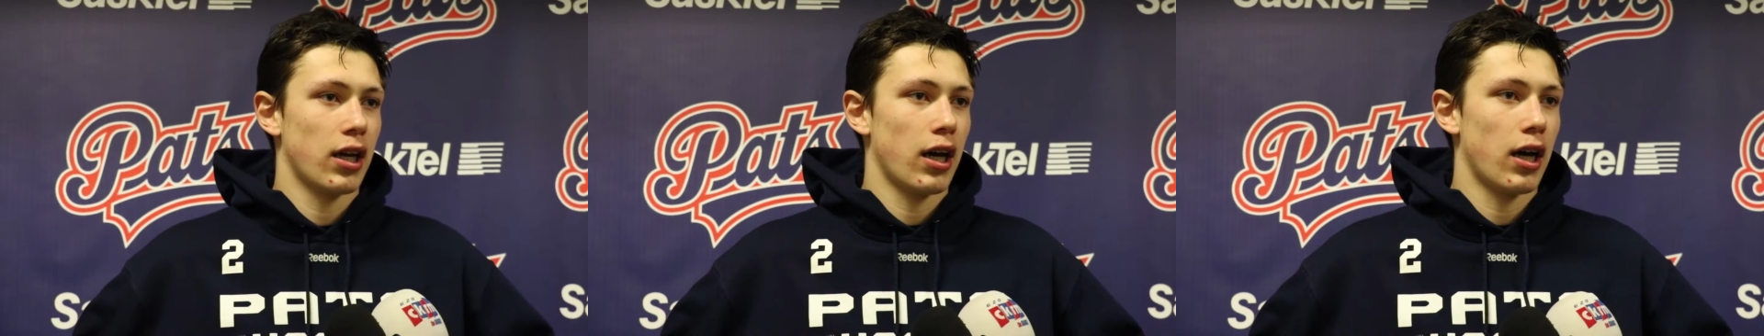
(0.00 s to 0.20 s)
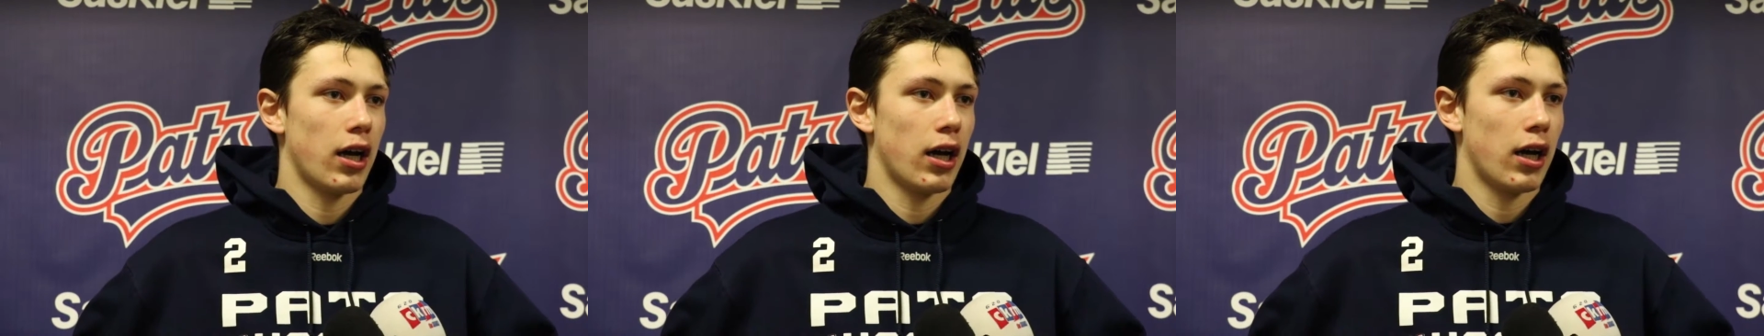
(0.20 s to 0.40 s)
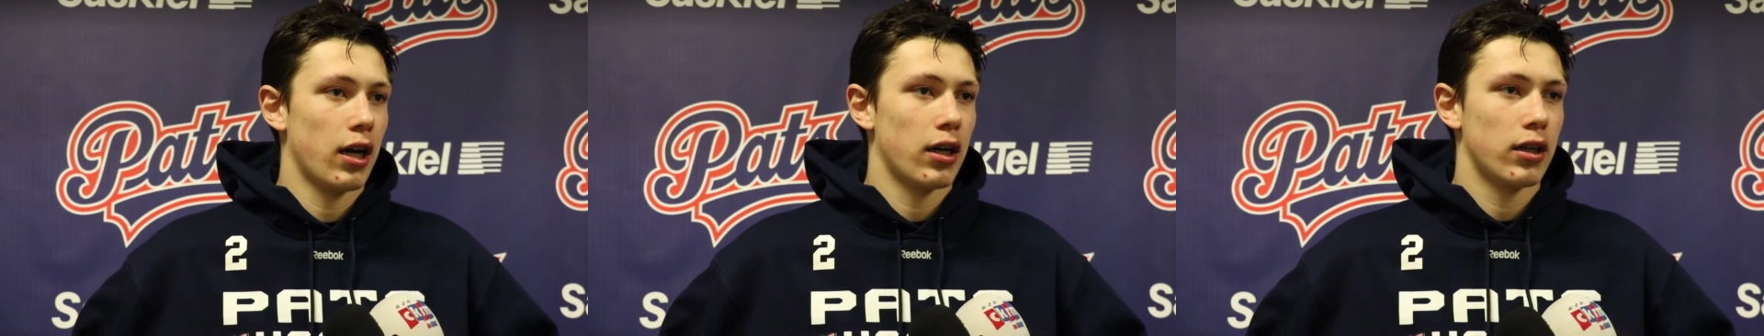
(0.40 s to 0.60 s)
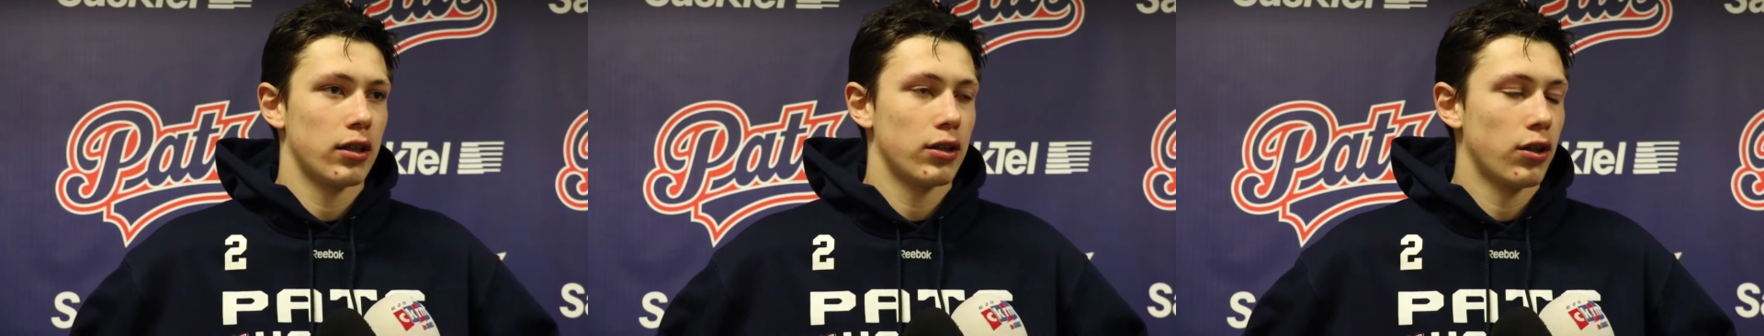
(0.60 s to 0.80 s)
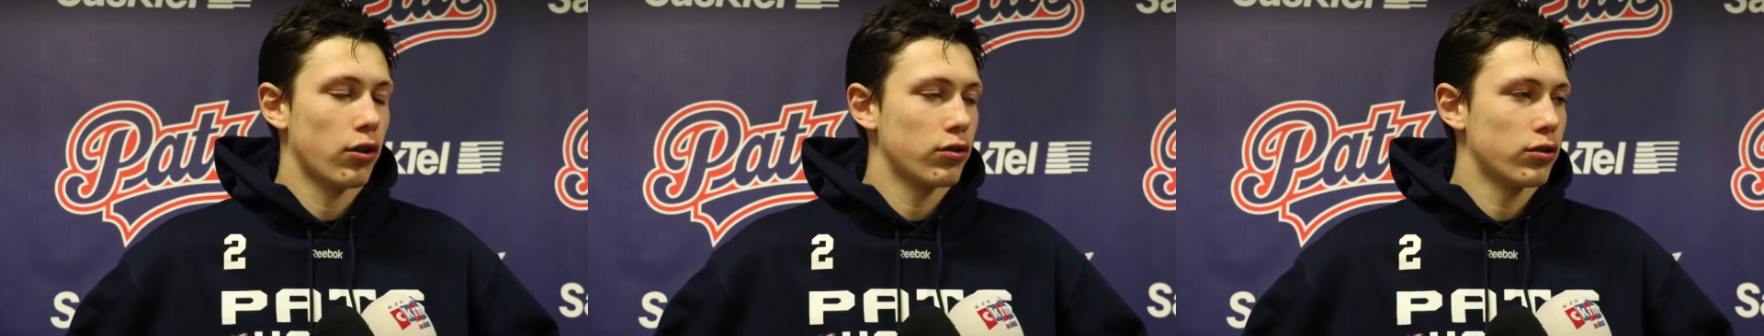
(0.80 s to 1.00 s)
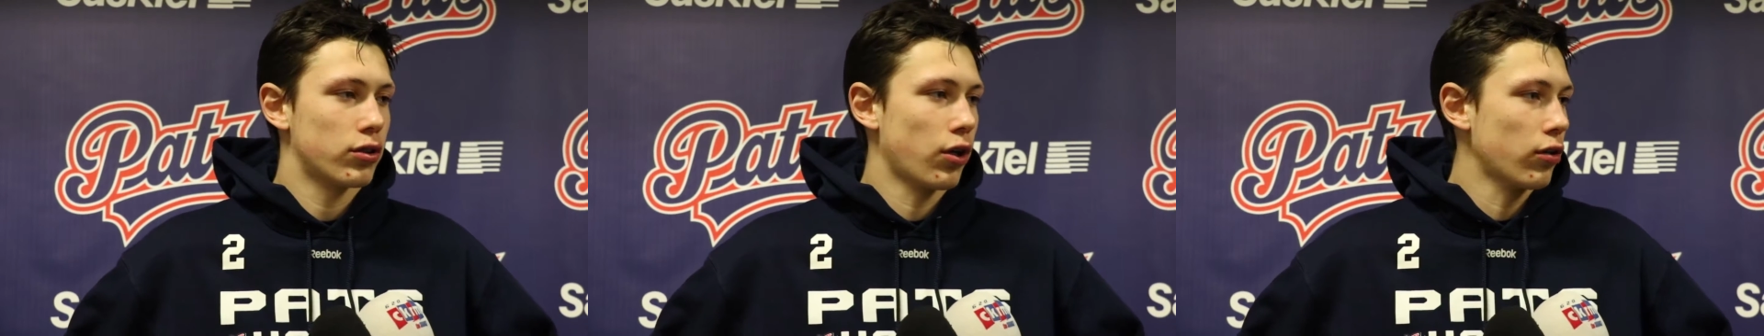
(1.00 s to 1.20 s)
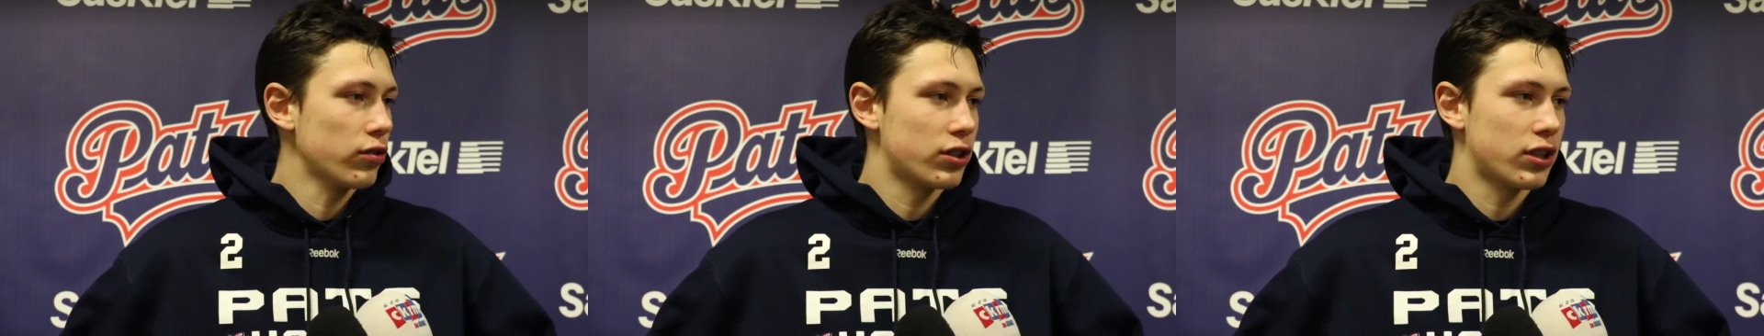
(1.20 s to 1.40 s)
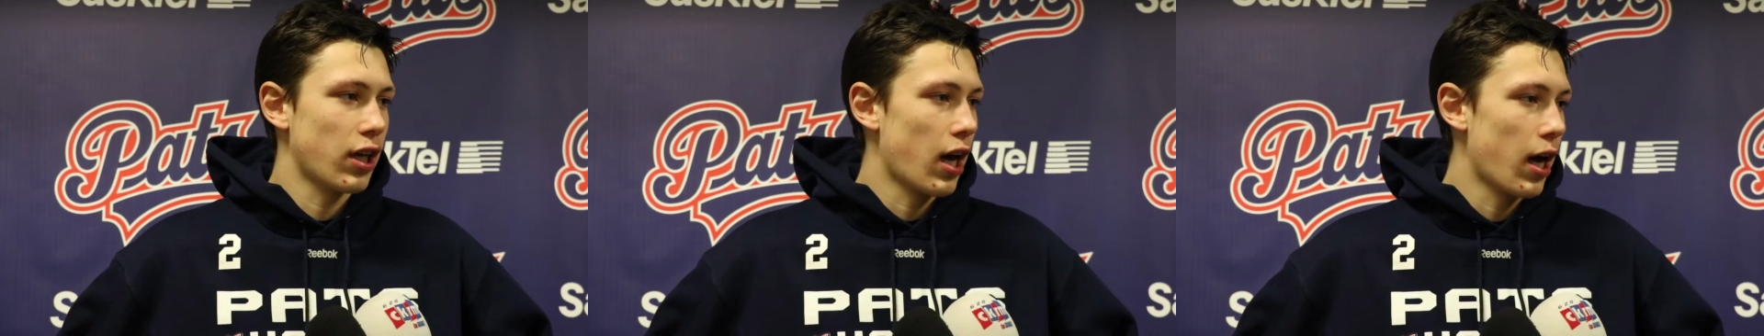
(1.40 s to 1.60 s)
uh, not don't
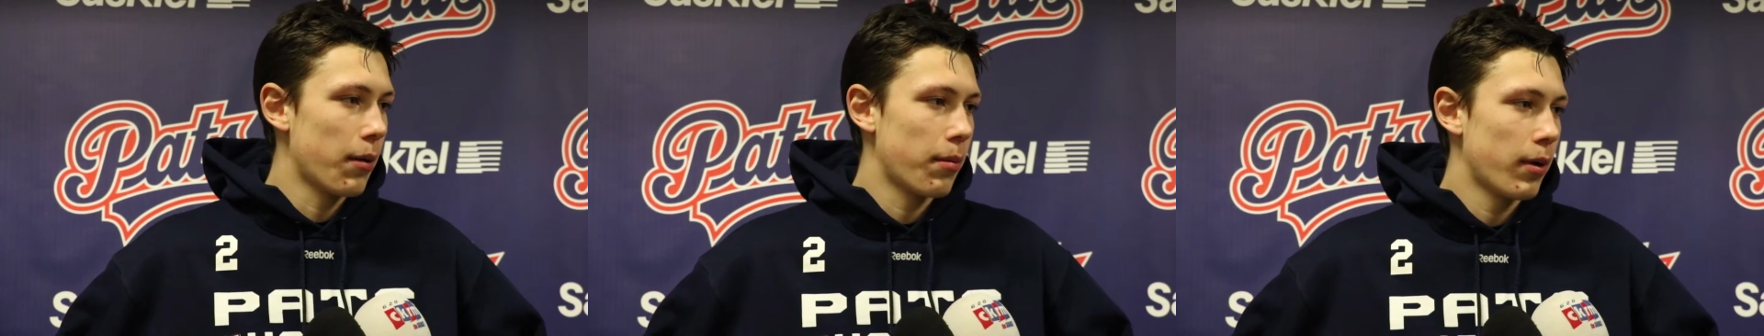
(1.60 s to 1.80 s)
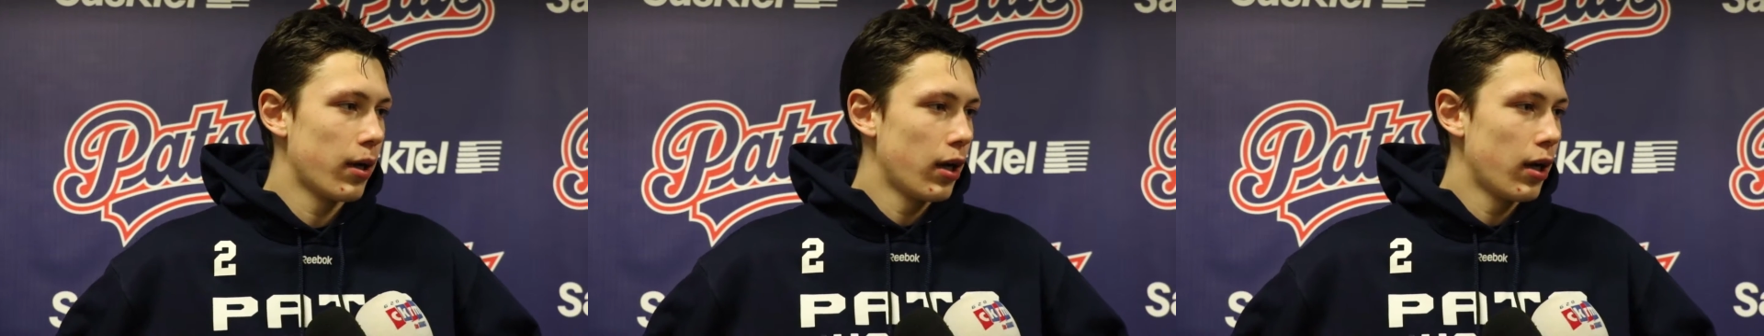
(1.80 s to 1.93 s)
stop